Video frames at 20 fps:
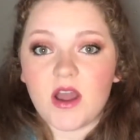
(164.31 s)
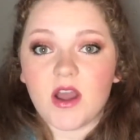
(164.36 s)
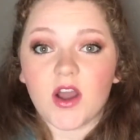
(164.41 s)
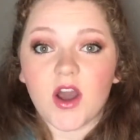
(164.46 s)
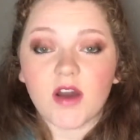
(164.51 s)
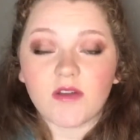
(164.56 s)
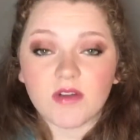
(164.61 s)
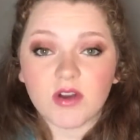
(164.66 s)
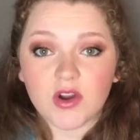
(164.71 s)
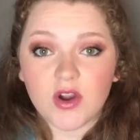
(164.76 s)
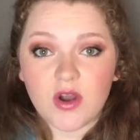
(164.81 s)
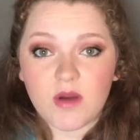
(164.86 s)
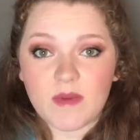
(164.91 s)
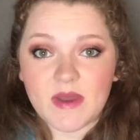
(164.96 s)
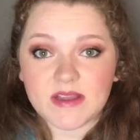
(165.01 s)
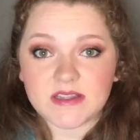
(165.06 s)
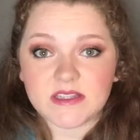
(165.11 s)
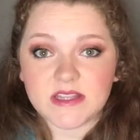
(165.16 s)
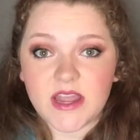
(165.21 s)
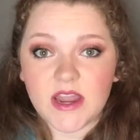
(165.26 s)
a CoverGirl
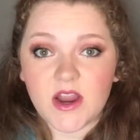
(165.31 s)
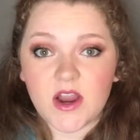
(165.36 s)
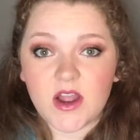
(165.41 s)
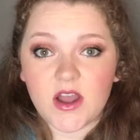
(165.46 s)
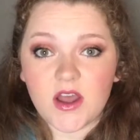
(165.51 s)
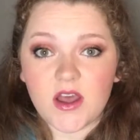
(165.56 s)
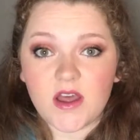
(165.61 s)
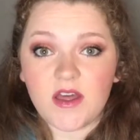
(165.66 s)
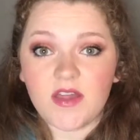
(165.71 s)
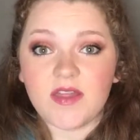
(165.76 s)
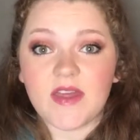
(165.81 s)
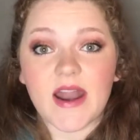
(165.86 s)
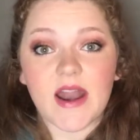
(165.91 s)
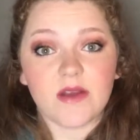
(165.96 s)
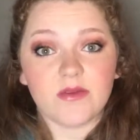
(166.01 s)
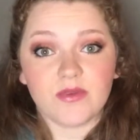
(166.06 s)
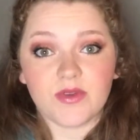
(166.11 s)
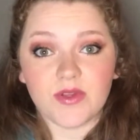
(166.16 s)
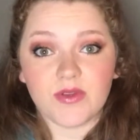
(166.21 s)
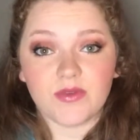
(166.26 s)
mascara that I
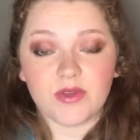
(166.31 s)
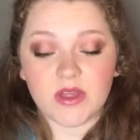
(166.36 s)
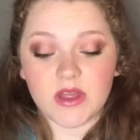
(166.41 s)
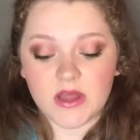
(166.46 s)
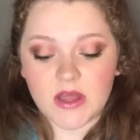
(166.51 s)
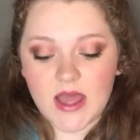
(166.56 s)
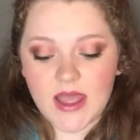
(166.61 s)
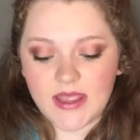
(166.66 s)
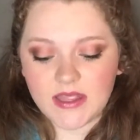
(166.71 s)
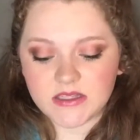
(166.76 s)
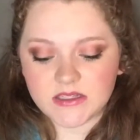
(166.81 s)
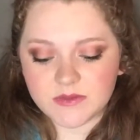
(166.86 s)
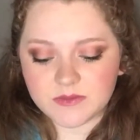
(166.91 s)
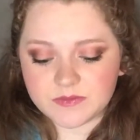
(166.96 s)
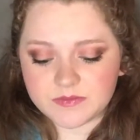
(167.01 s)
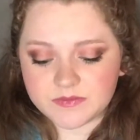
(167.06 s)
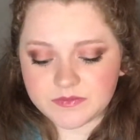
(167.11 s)
really liked.